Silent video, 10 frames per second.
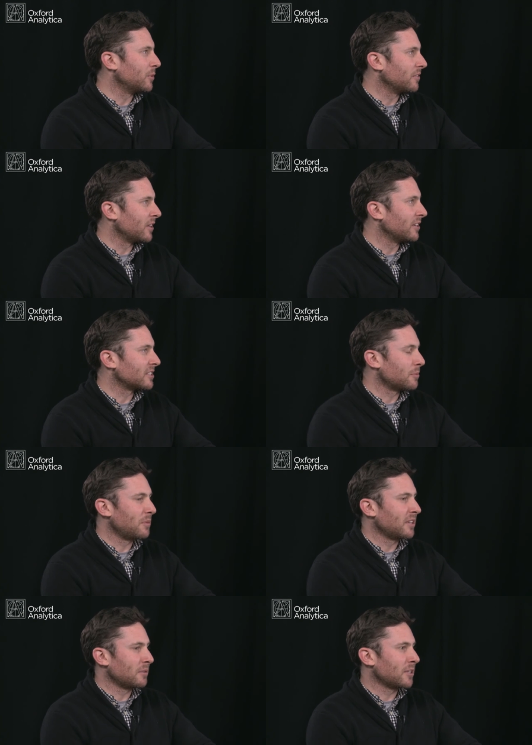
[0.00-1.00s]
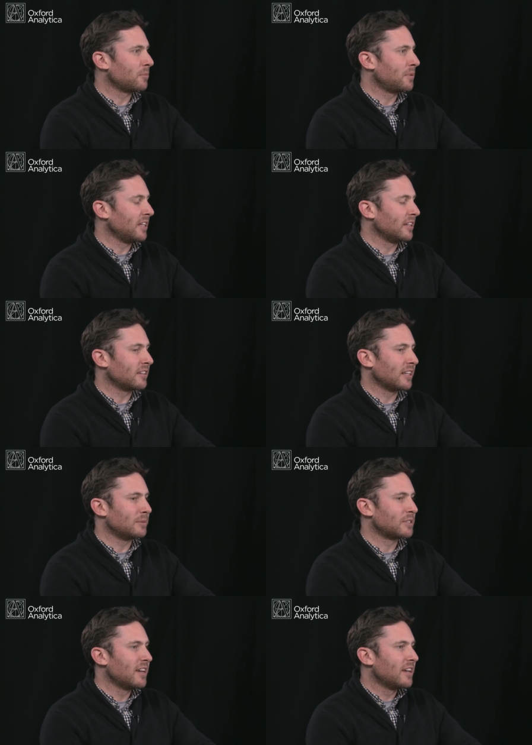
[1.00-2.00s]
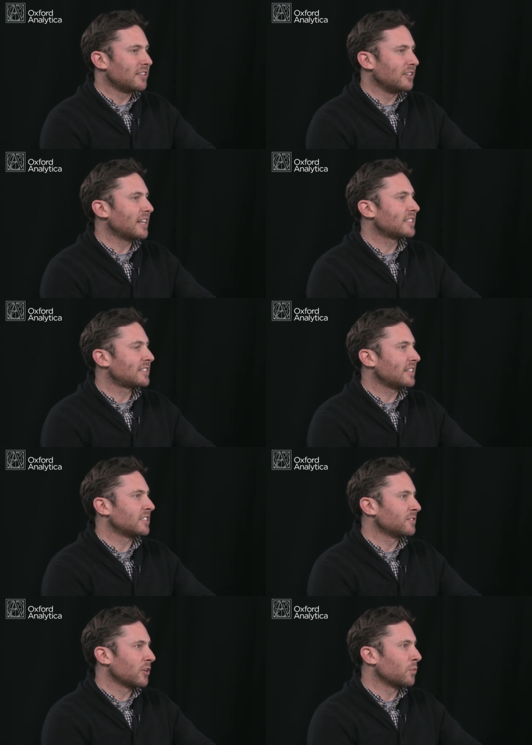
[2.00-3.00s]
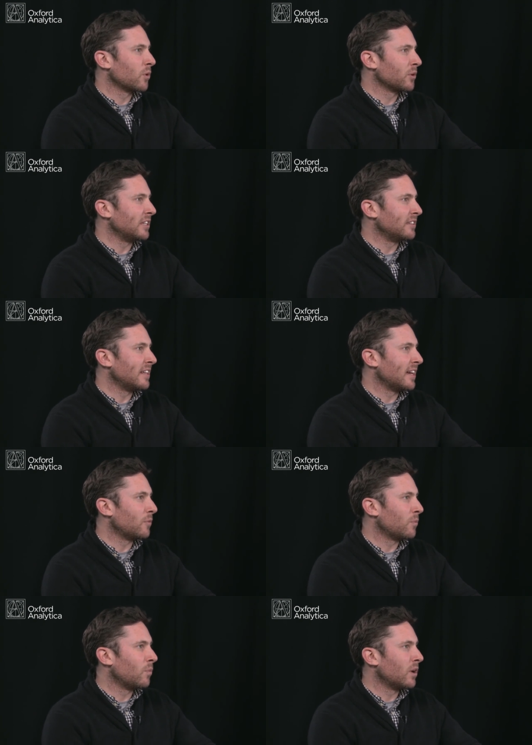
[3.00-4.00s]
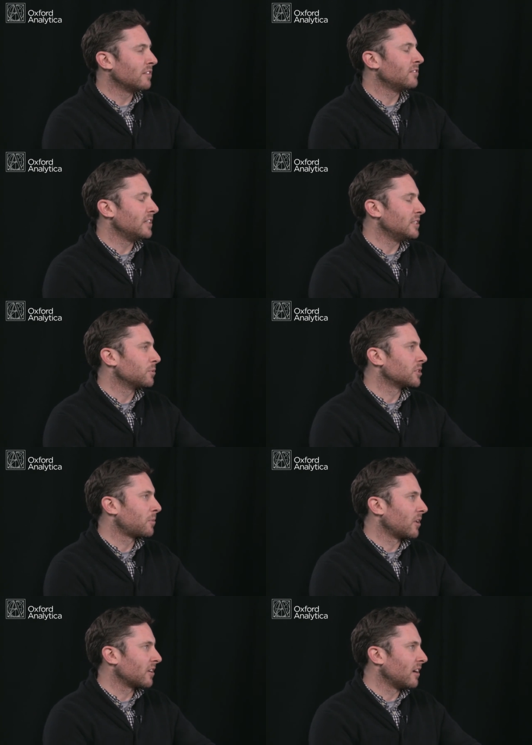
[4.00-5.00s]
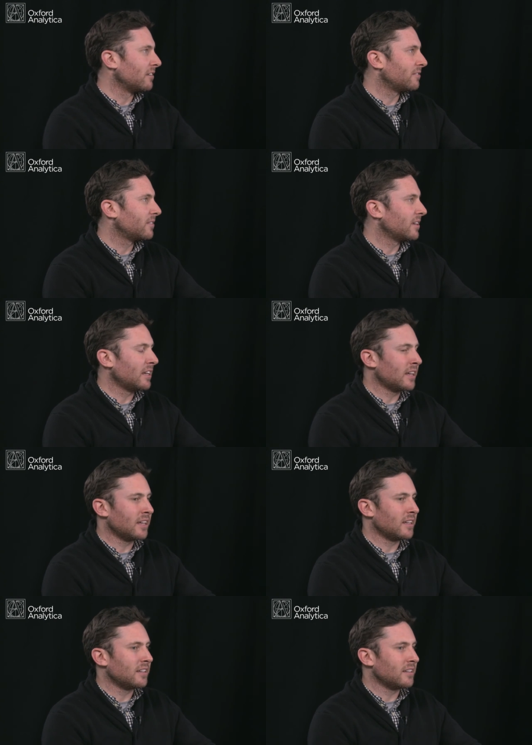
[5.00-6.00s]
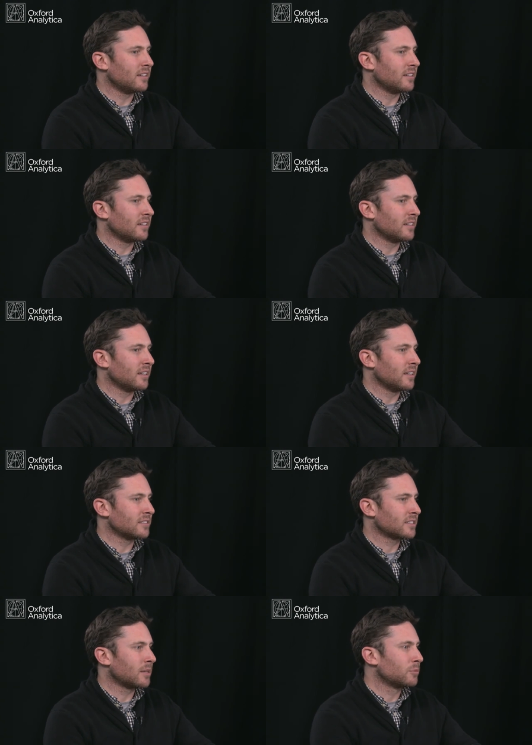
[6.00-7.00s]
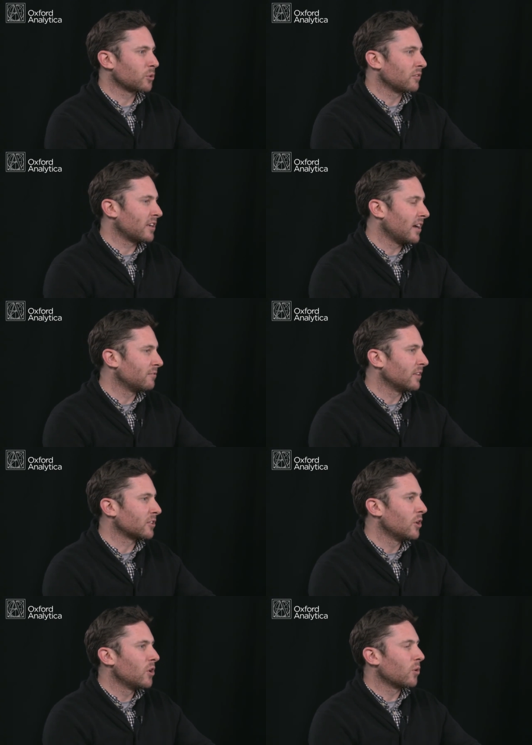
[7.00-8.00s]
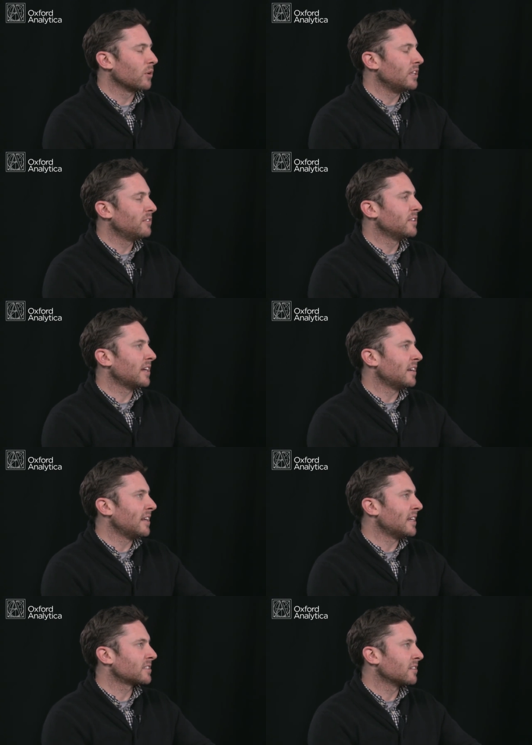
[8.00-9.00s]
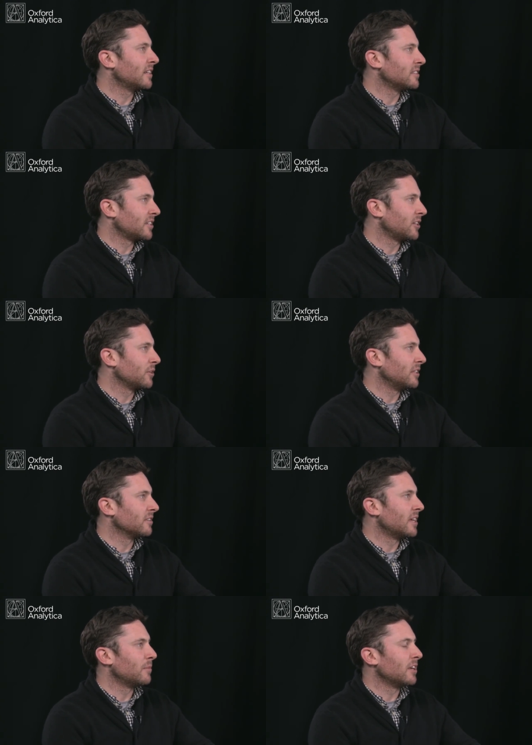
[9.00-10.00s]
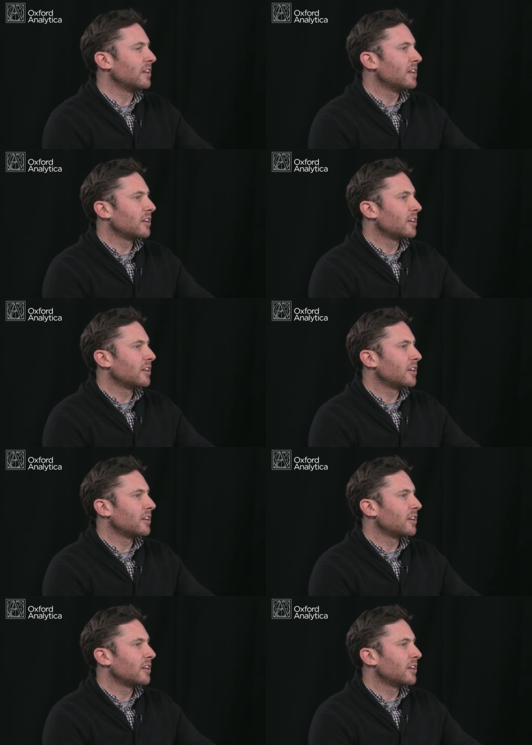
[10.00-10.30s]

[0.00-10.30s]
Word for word: with various competing claims, the United States is very worried that one of these will spark off a, some sort of conflict, or even that an escalating security dilemma